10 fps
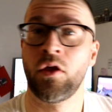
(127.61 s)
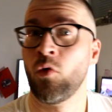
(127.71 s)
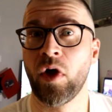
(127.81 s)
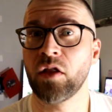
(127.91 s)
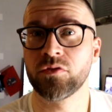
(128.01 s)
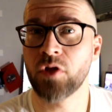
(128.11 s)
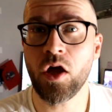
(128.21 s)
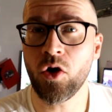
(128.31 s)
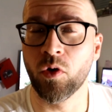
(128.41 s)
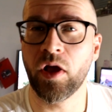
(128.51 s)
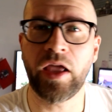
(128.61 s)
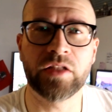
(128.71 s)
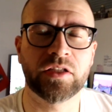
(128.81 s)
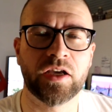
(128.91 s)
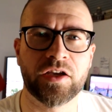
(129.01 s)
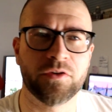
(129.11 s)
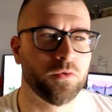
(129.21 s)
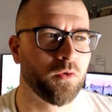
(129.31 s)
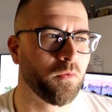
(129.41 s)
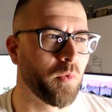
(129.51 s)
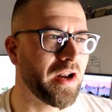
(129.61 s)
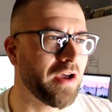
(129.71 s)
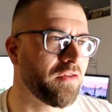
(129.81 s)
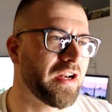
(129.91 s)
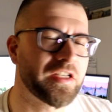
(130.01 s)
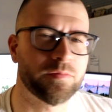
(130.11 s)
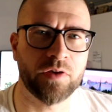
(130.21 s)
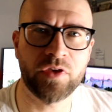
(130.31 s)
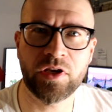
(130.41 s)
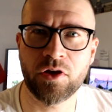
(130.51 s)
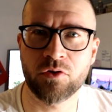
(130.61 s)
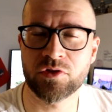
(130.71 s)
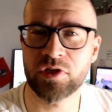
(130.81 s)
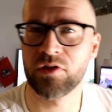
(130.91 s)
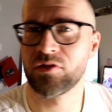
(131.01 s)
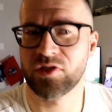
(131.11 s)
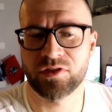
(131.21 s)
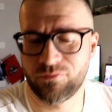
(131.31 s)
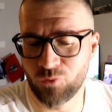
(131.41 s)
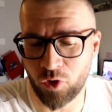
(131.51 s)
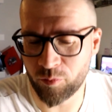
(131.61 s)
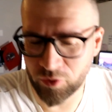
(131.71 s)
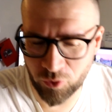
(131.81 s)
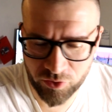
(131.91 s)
Well, no. And when I release my videos and just normal,